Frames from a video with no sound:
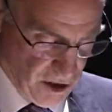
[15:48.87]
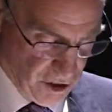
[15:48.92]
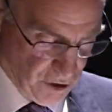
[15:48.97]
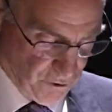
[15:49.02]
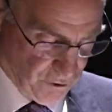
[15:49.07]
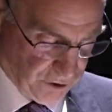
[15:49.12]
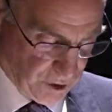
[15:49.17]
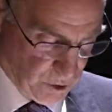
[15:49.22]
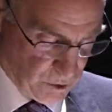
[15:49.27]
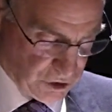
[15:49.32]

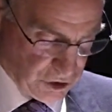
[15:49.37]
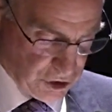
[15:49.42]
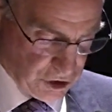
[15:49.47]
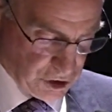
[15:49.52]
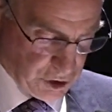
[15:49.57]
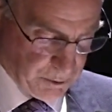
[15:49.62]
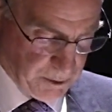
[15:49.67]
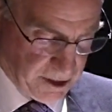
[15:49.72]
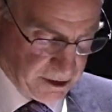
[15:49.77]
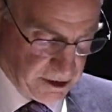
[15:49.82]
The floats
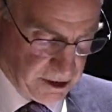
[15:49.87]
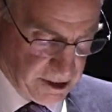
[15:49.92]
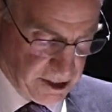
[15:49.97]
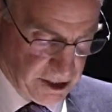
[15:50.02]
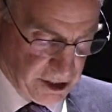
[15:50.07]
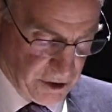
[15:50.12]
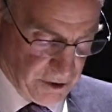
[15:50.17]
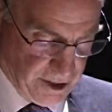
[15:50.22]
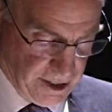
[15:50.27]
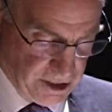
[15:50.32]
suspended
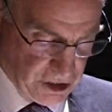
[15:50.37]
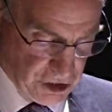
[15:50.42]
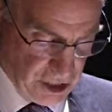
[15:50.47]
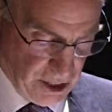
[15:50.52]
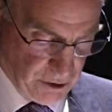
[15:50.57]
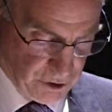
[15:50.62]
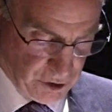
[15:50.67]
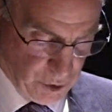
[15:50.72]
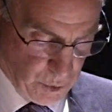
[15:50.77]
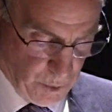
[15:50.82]
under each
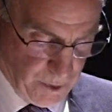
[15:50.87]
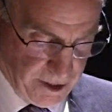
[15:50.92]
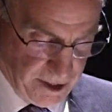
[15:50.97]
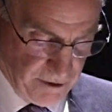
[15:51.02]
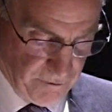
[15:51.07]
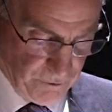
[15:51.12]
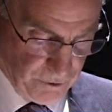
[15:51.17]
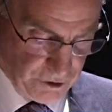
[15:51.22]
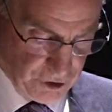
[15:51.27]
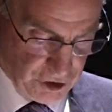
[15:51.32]
outer
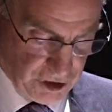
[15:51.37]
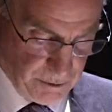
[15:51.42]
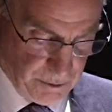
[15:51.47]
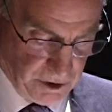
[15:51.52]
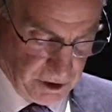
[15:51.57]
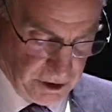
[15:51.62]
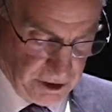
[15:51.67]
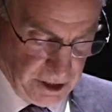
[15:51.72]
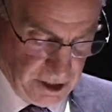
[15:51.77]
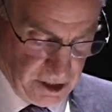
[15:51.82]
wing for
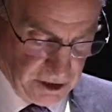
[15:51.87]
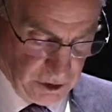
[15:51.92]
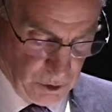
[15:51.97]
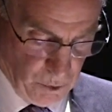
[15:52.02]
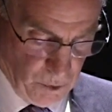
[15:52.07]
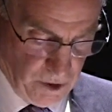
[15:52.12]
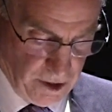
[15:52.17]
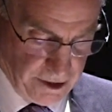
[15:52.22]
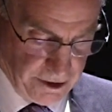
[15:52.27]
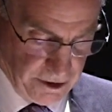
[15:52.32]
stability on the
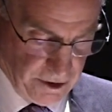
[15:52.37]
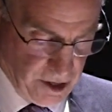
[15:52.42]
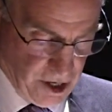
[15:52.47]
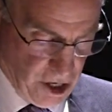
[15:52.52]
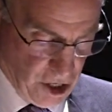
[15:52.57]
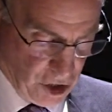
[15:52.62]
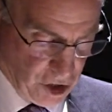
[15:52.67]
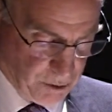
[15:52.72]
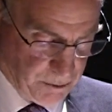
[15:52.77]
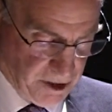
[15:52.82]
water
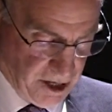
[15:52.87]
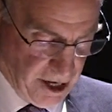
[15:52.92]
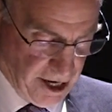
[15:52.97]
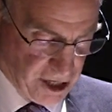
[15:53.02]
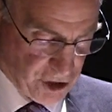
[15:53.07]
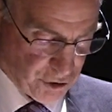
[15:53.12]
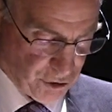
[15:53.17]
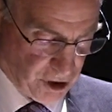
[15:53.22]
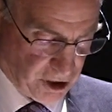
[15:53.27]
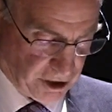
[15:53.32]
could be
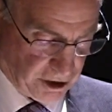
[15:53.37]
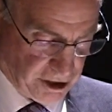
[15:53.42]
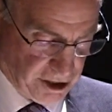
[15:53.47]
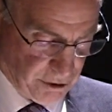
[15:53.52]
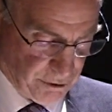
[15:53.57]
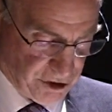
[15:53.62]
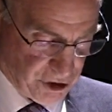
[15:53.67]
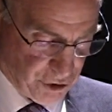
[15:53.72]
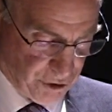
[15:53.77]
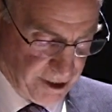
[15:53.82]

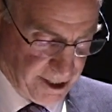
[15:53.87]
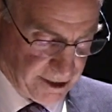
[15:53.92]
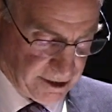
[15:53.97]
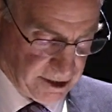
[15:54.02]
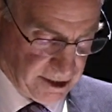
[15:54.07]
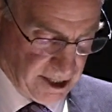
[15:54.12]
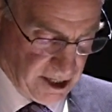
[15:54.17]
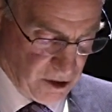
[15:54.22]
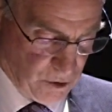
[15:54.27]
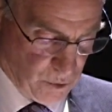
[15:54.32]
hydraulically
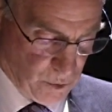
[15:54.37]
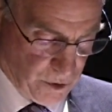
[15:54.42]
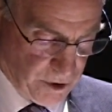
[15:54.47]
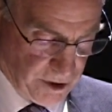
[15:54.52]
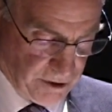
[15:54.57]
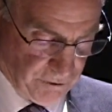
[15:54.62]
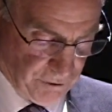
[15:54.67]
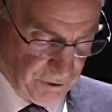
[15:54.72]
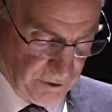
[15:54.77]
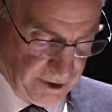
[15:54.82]
retracted
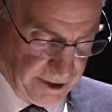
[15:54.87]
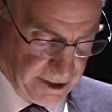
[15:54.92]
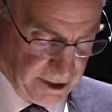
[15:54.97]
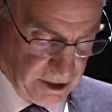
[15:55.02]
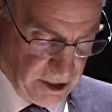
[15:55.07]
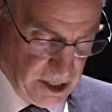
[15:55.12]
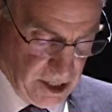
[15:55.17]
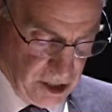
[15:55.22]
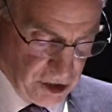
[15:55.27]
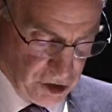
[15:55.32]
outward in flight